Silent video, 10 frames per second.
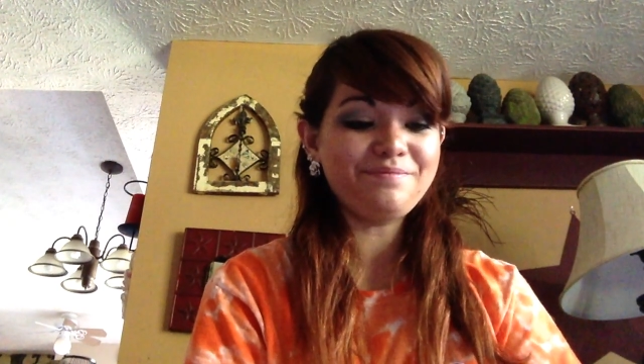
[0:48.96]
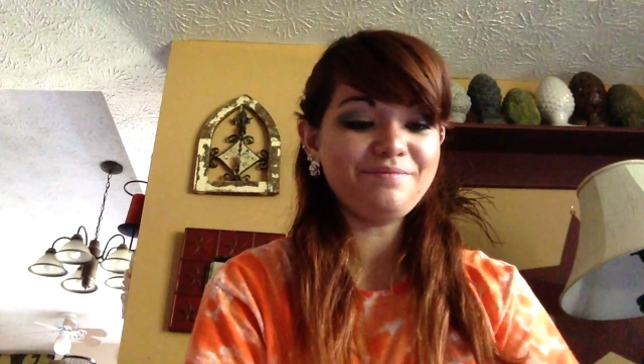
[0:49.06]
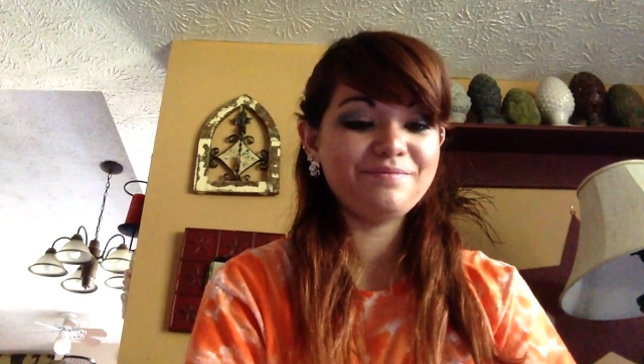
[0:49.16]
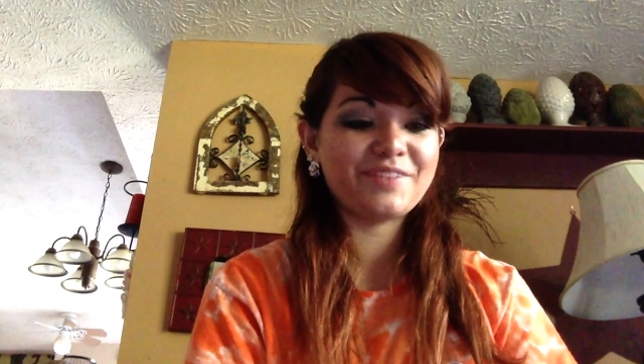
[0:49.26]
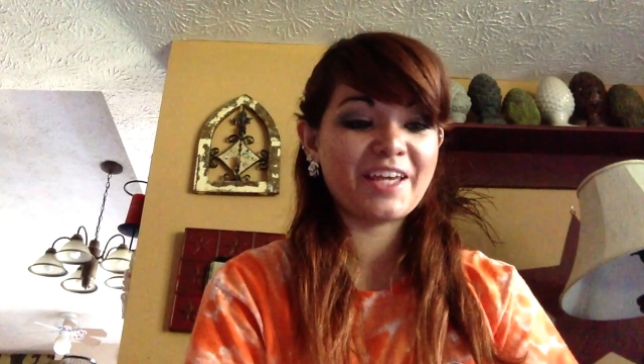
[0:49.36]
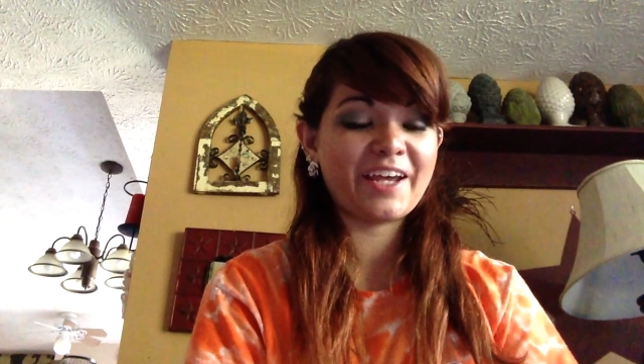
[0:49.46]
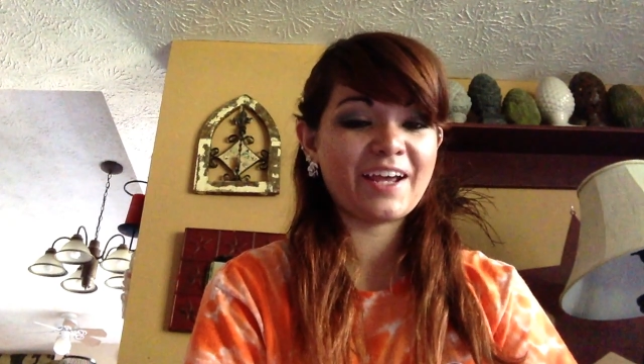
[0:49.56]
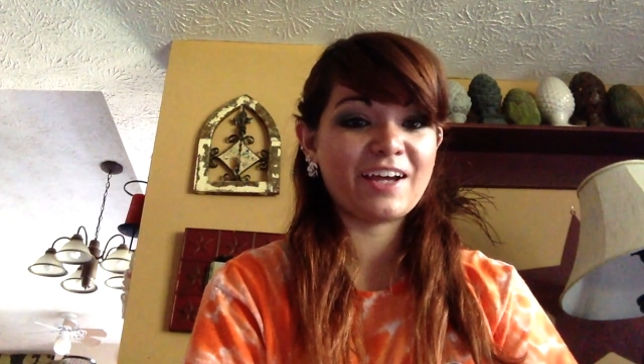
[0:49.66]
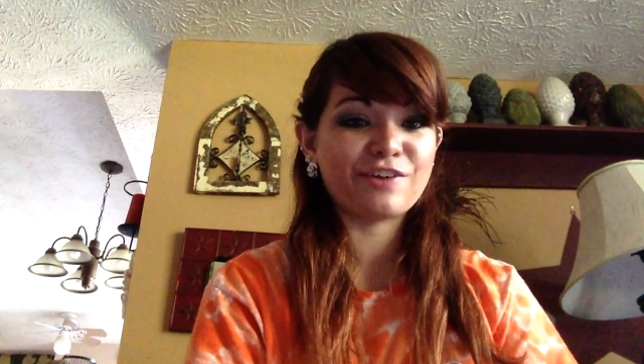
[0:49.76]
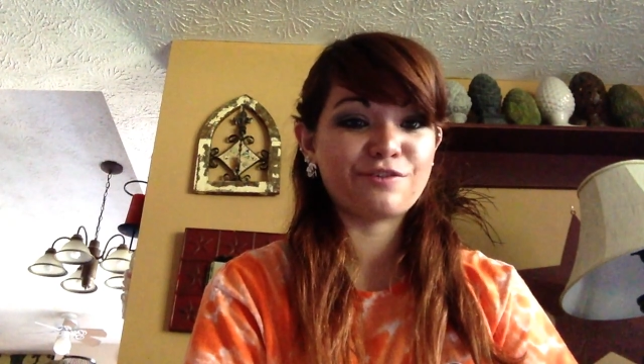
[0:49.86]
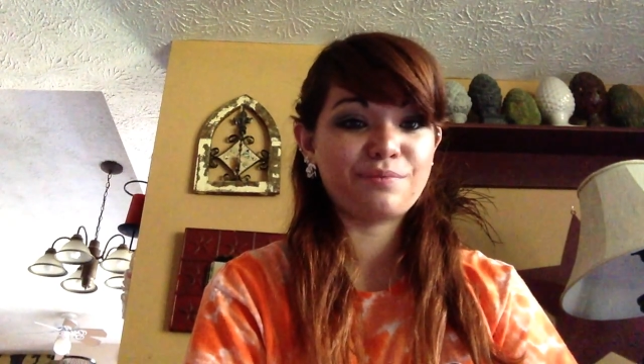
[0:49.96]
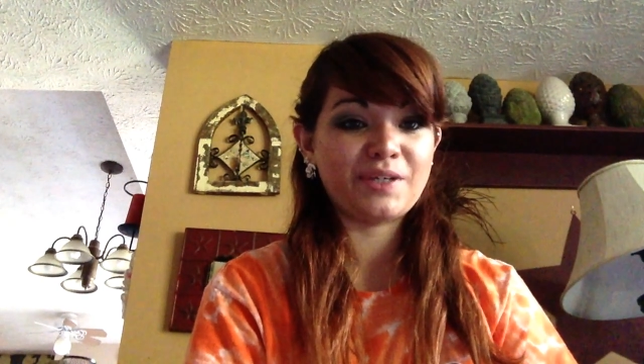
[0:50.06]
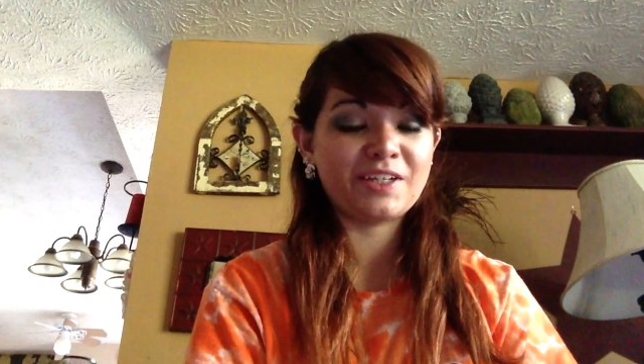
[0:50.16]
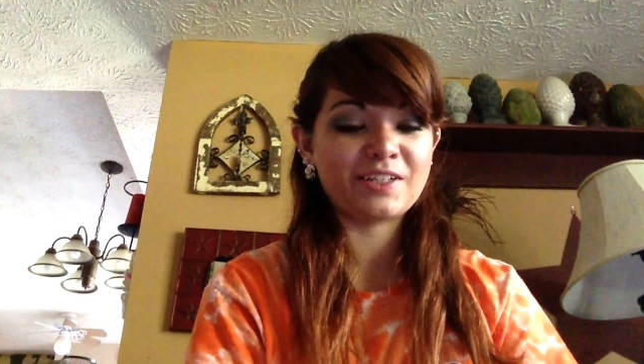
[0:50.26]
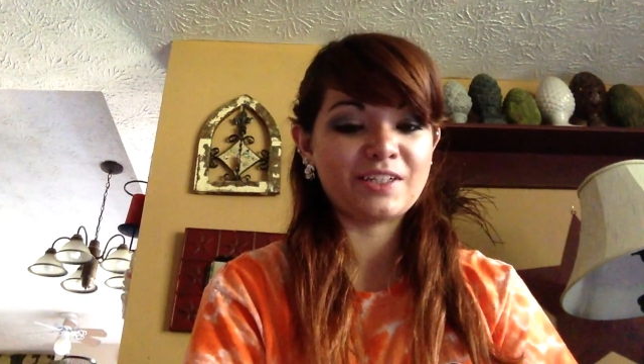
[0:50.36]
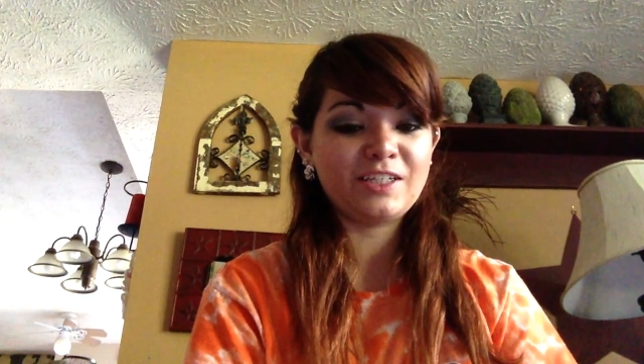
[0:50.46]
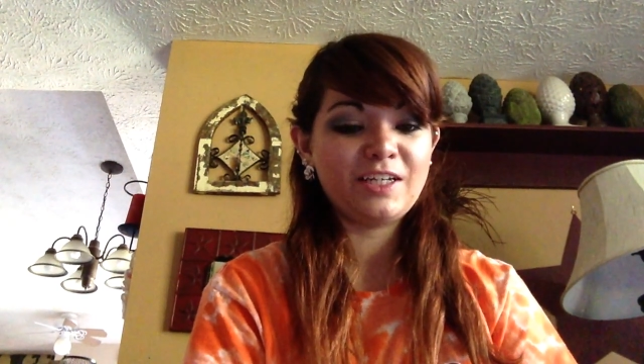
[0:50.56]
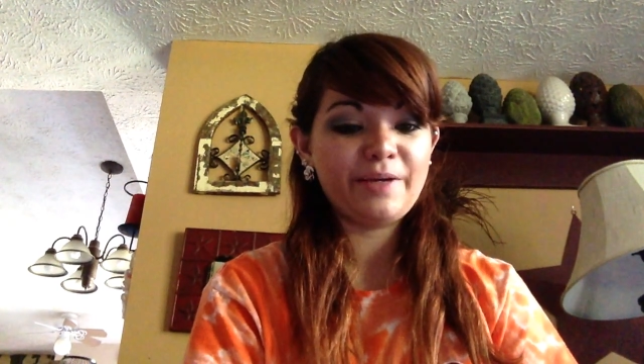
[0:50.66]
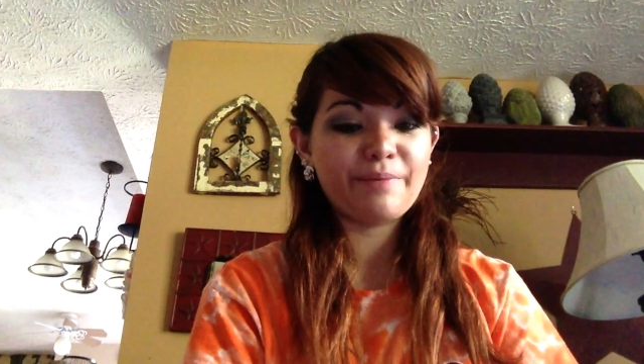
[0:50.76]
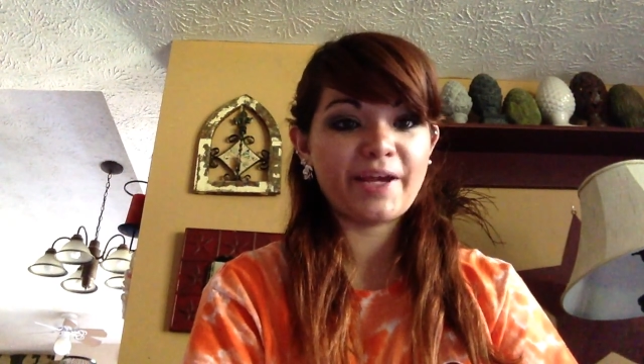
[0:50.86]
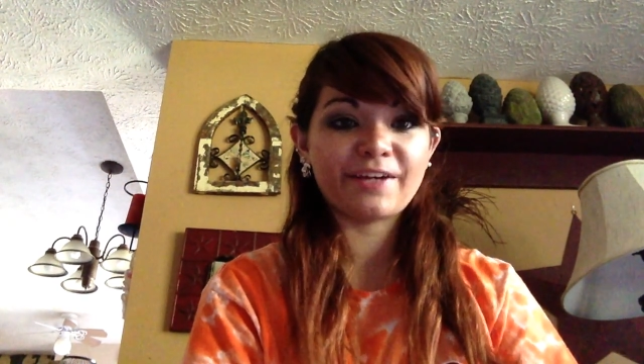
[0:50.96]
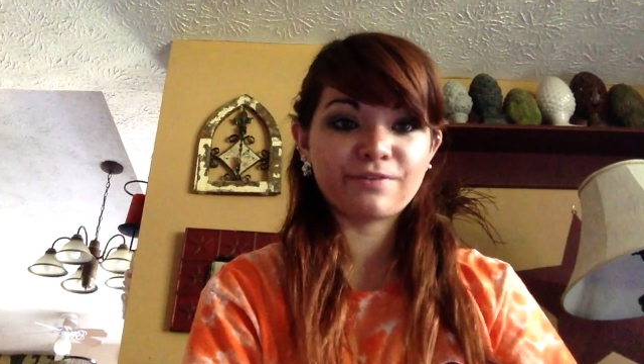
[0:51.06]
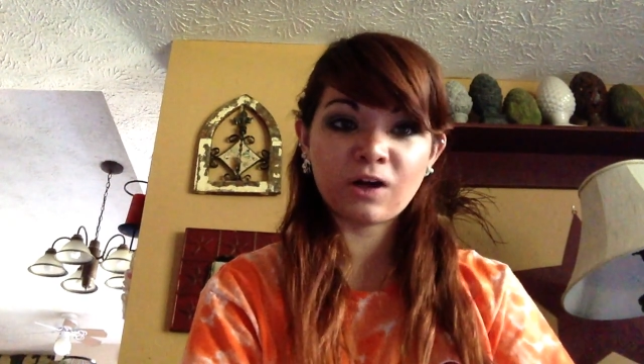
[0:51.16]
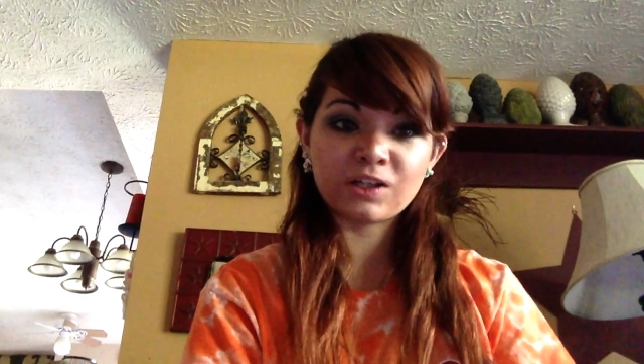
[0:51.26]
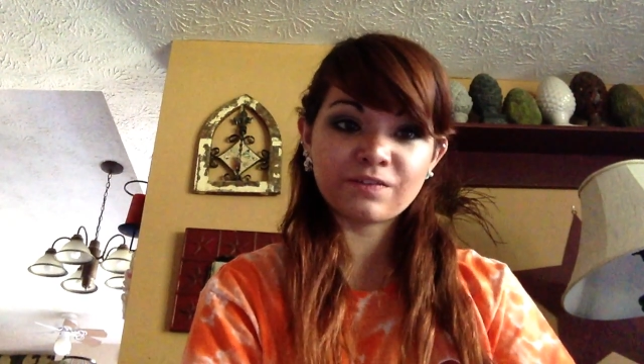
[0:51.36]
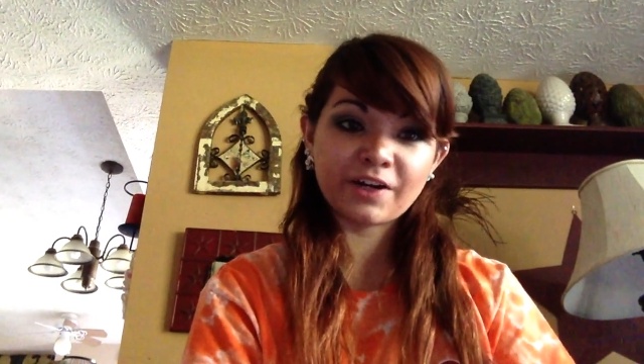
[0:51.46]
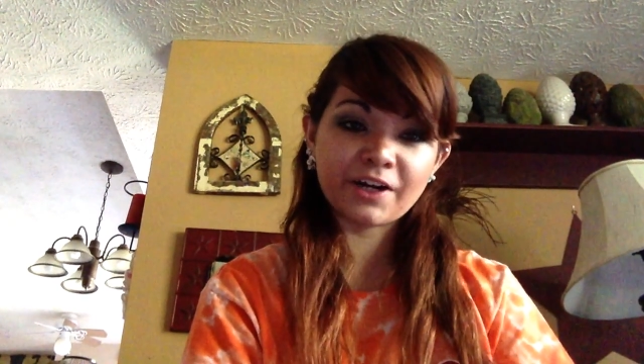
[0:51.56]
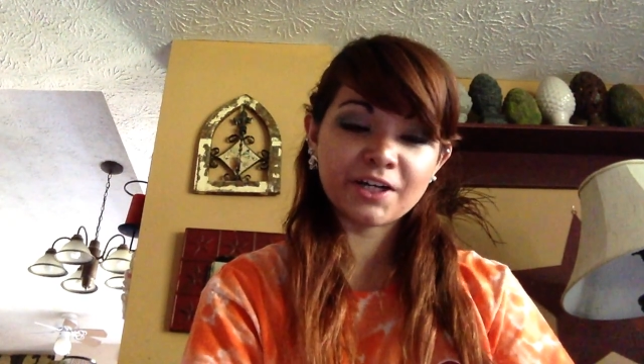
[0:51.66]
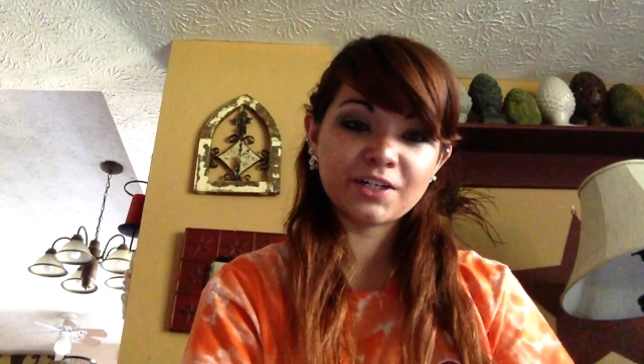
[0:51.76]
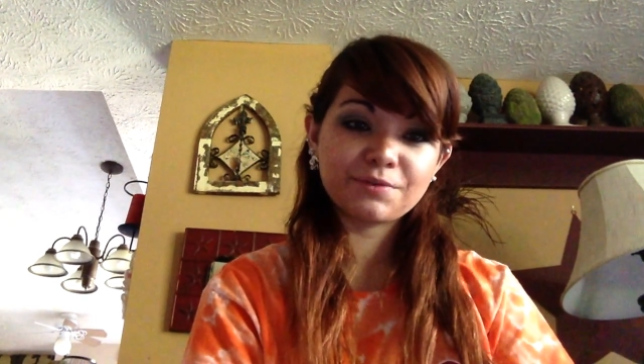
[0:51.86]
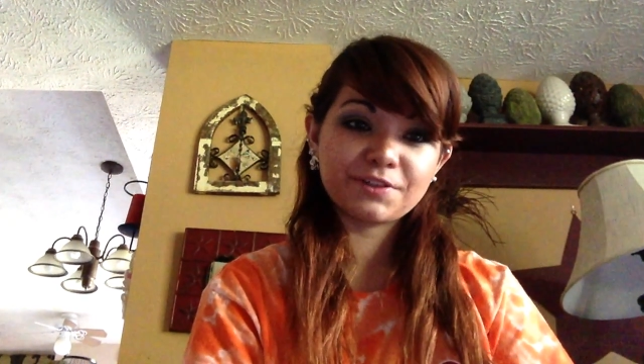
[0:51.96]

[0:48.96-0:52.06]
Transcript: they have been paying for all of our